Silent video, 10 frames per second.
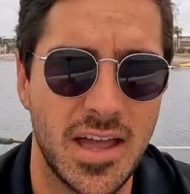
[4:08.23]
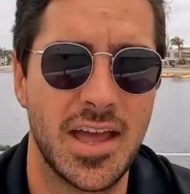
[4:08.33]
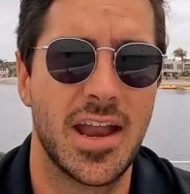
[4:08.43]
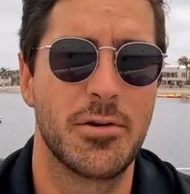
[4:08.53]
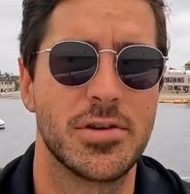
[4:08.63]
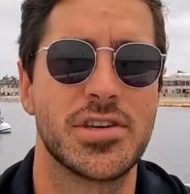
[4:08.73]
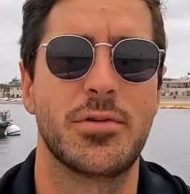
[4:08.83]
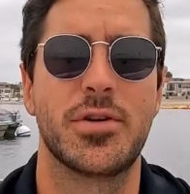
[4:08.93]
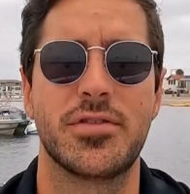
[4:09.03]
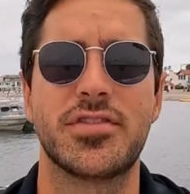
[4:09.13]
and I wish I
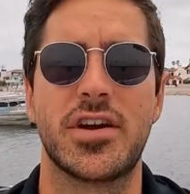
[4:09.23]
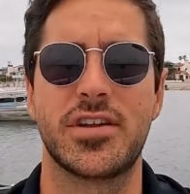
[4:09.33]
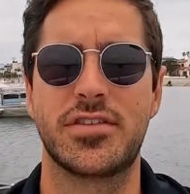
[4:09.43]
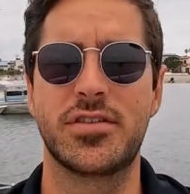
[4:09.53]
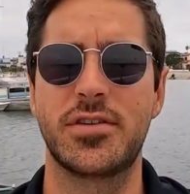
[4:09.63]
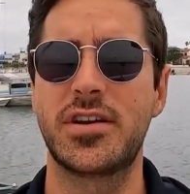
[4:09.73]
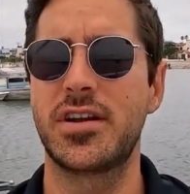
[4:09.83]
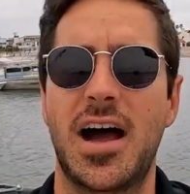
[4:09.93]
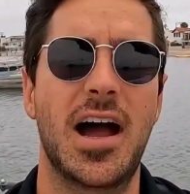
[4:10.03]
would have started sooner.